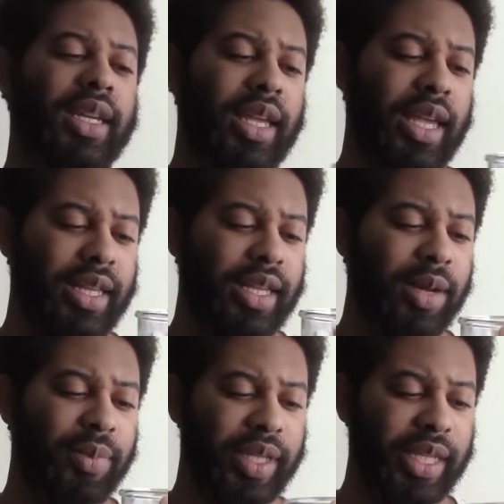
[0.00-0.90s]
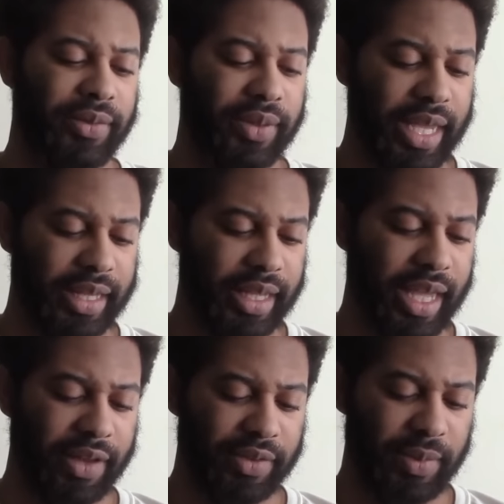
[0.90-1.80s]
and believe that they
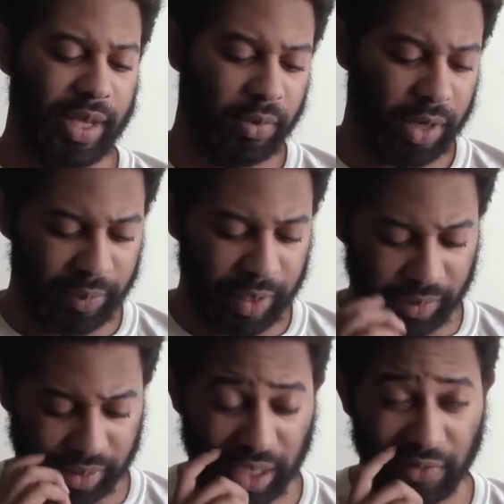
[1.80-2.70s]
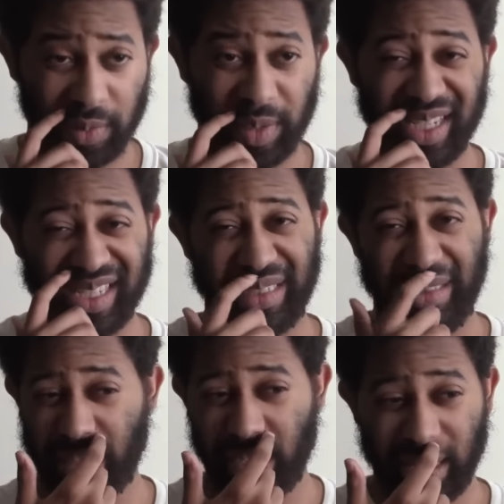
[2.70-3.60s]
have to make white people suffer
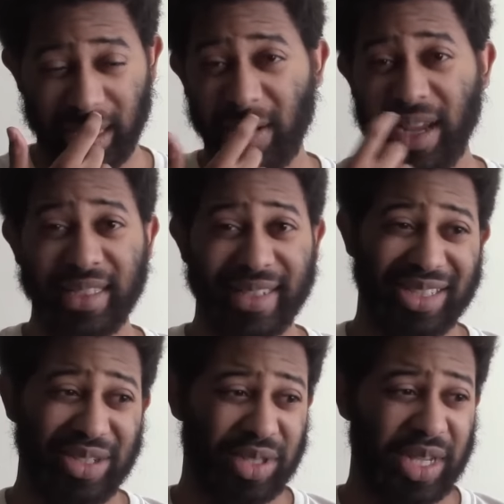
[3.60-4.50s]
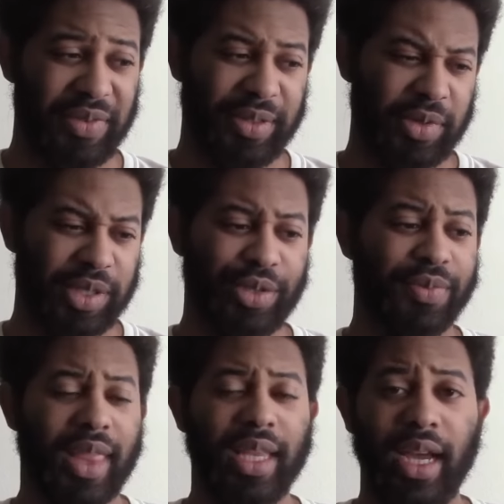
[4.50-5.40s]
because their ancestors suffered, which
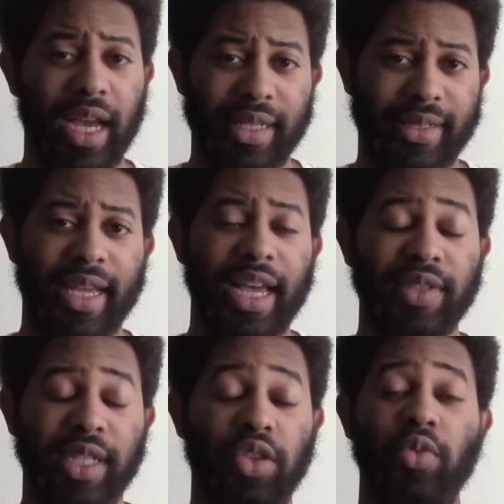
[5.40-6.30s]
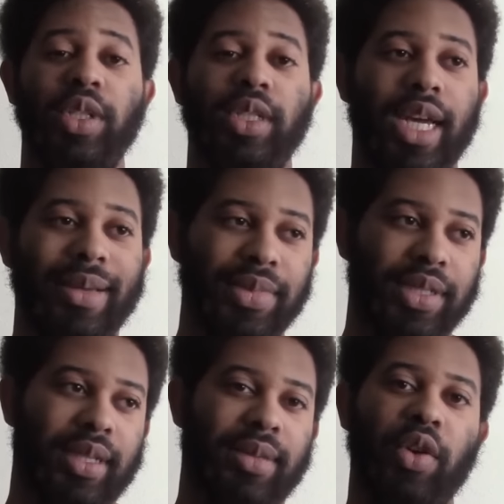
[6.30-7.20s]
I've said numerous
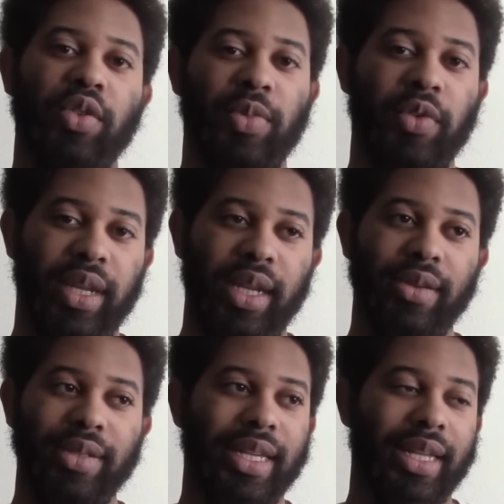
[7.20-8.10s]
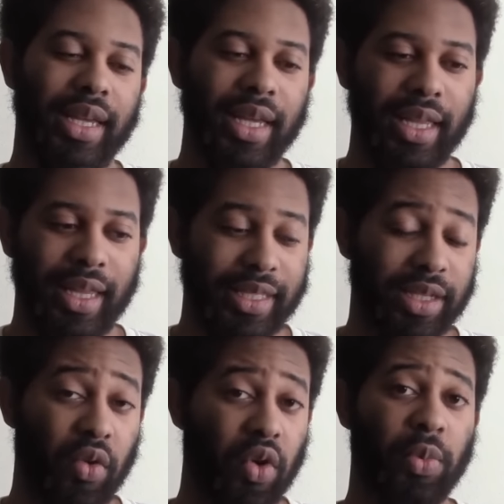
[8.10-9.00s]
times in multiple videos that that's
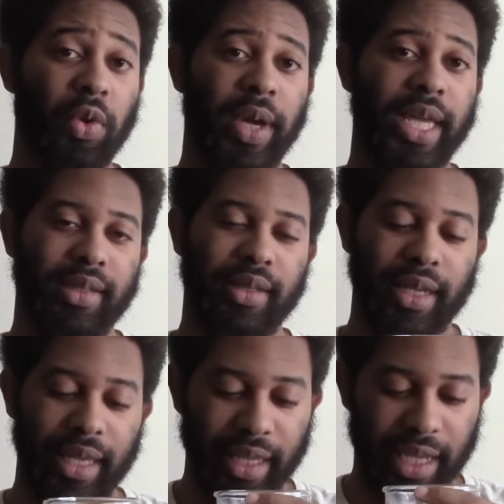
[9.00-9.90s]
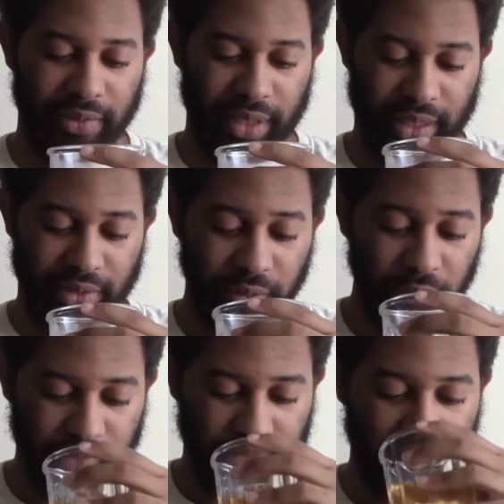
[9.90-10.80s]
a horrible way to look at life and it's
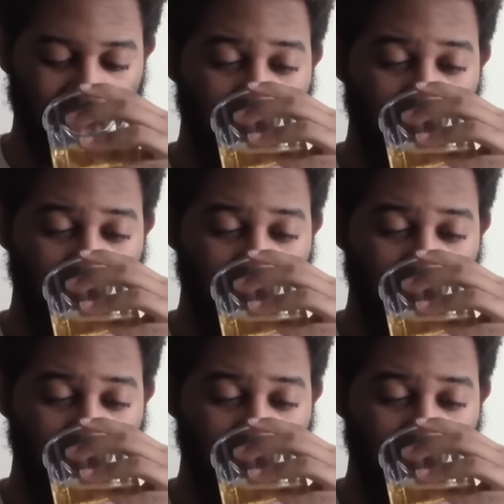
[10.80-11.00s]
foolishness.